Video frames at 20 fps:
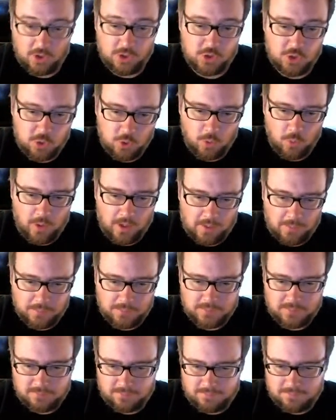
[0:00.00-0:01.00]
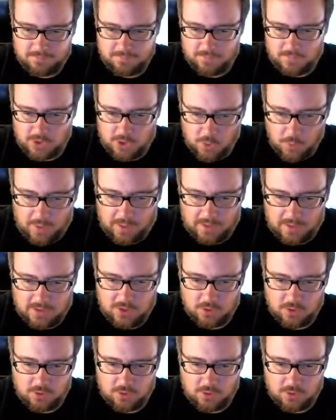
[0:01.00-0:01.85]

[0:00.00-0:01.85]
to do it while I'm doing it, too.